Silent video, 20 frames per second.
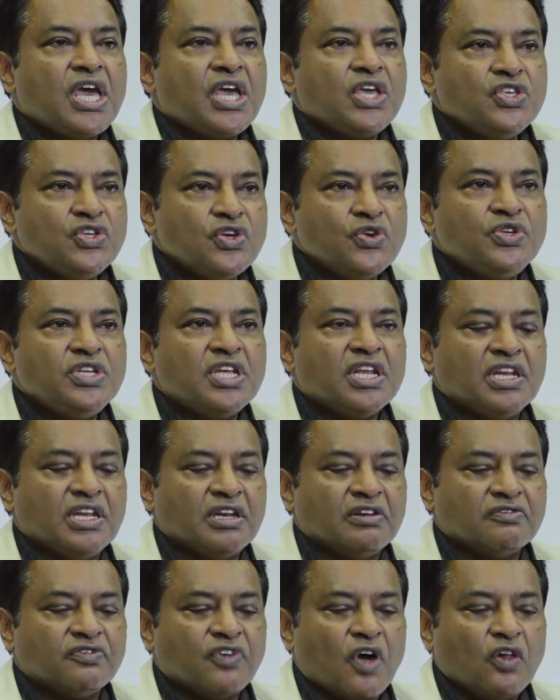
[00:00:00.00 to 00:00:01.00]
Union
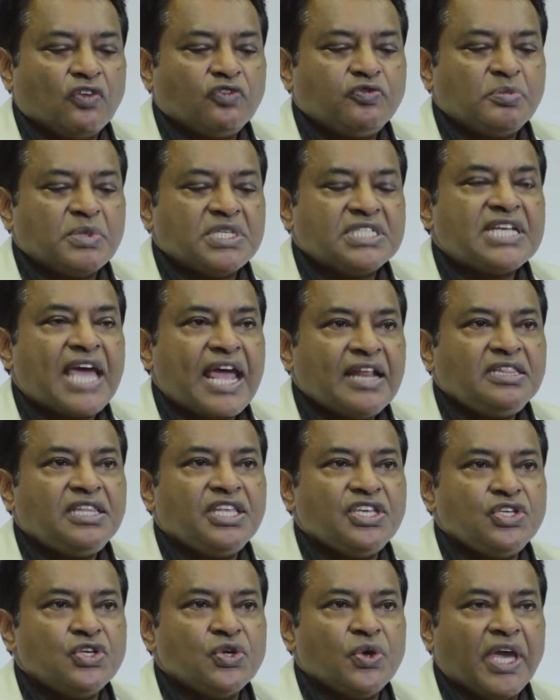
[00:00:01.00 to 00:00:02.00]
involvement at the
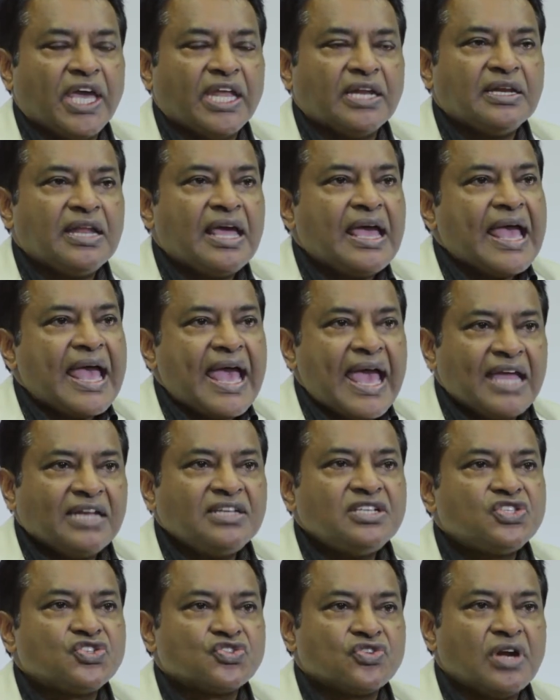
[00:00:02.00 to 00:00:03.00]
UN and
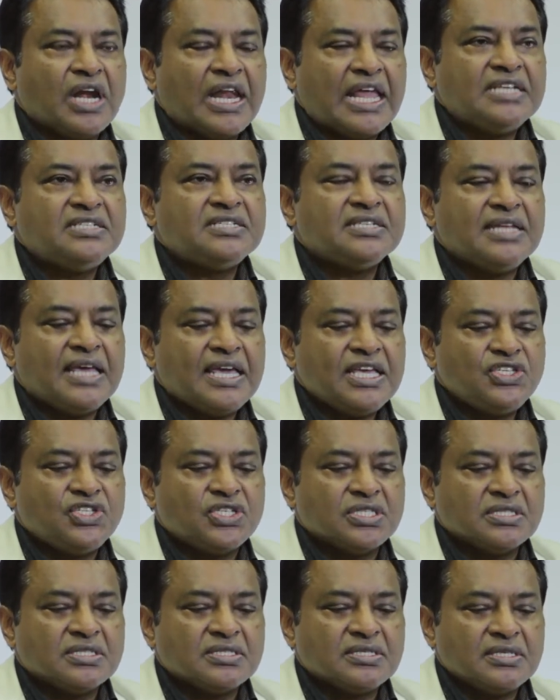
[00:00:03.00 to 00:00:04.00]
its related
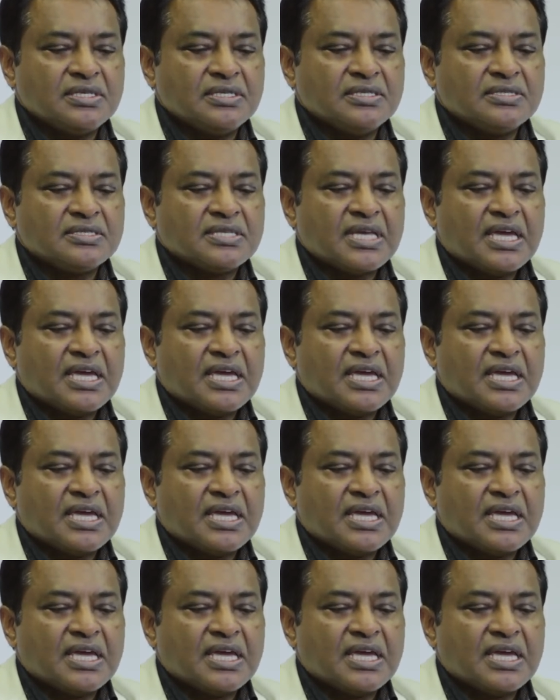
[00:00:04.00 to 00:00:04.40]
agencies